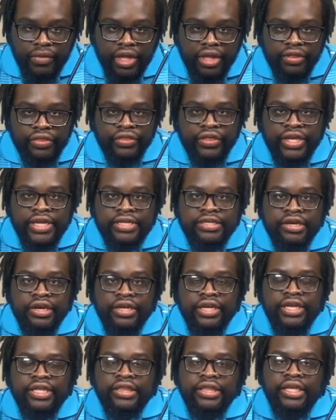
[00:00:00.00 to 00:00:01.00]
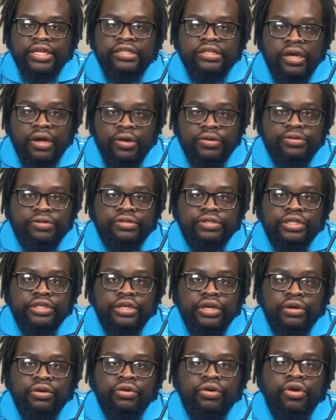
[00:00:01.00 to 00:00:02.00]
These are key things also to
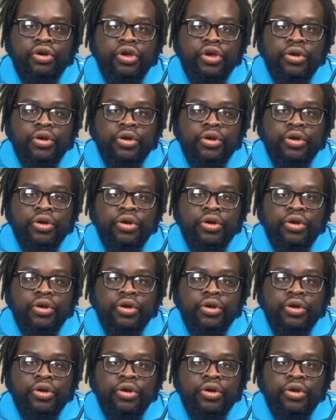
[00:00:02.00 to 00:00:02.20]
note,